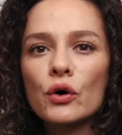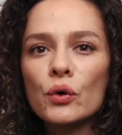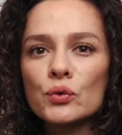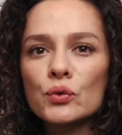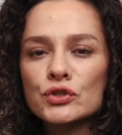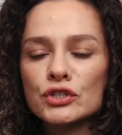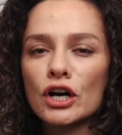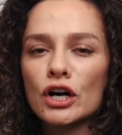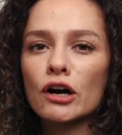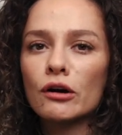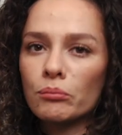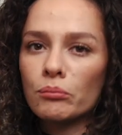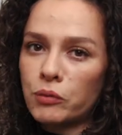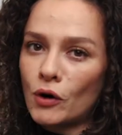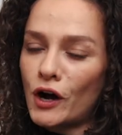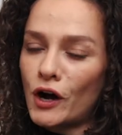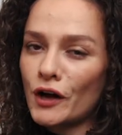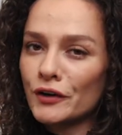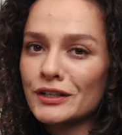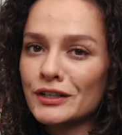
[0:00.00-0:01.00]
those are
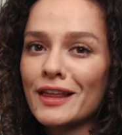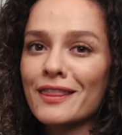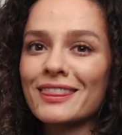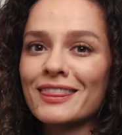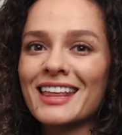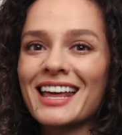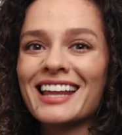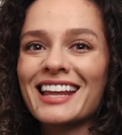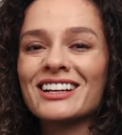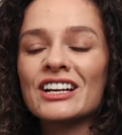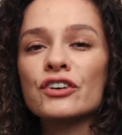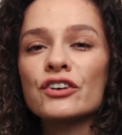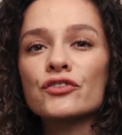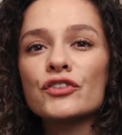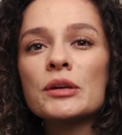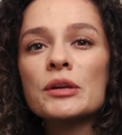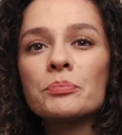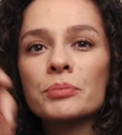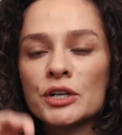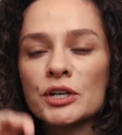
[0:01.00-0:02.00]
bought and then
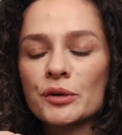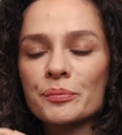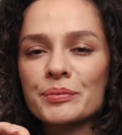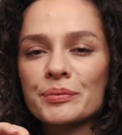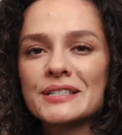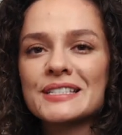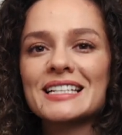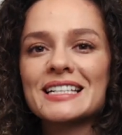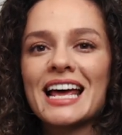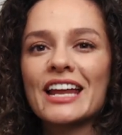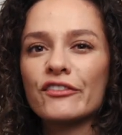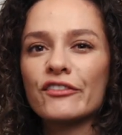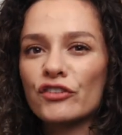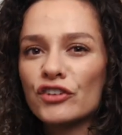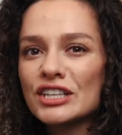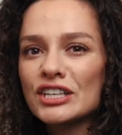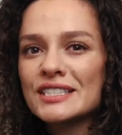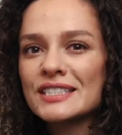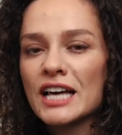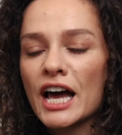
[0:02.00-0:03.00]
repurposed and
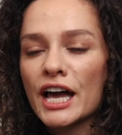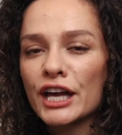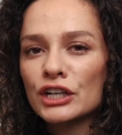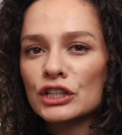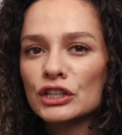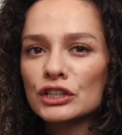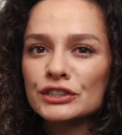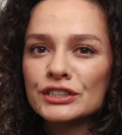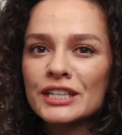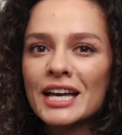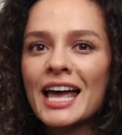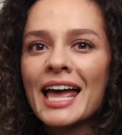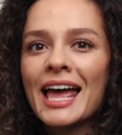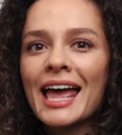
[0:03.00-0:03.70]
recycled